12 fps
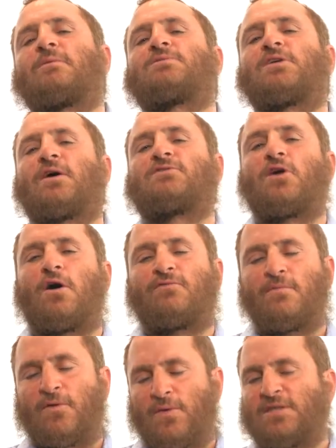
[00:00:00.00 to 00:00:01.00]
themselves off
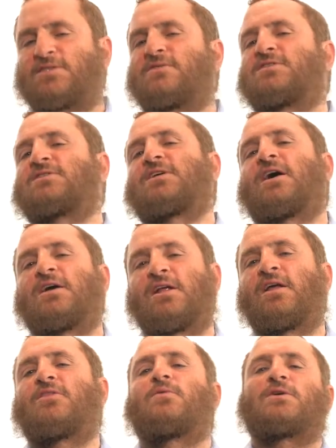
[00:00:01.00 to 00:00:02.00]
from the rest of
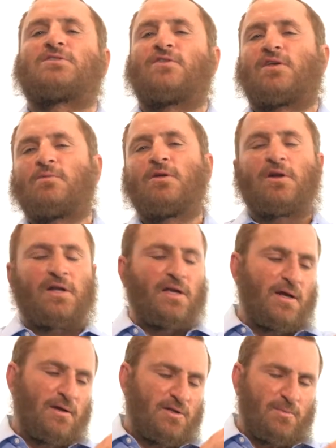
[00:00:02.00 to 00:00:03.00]
society and the rest of the community
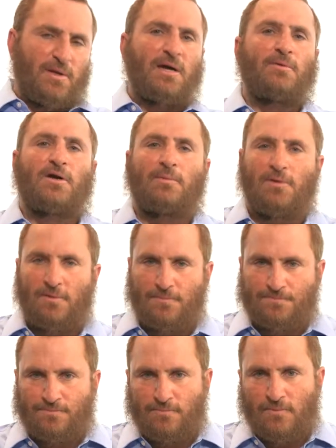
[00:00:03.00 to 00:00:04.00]
to become a couple.
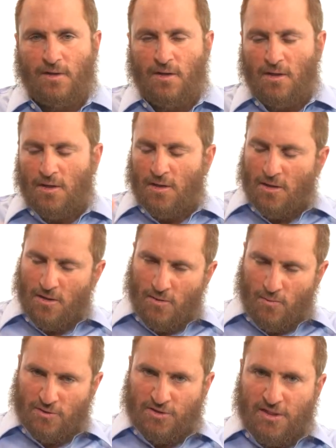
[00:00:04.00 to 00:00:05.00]

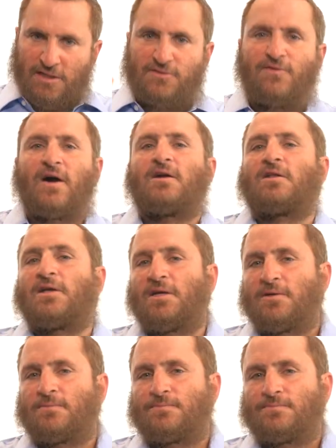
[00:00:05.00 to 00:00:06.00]
Which leads finally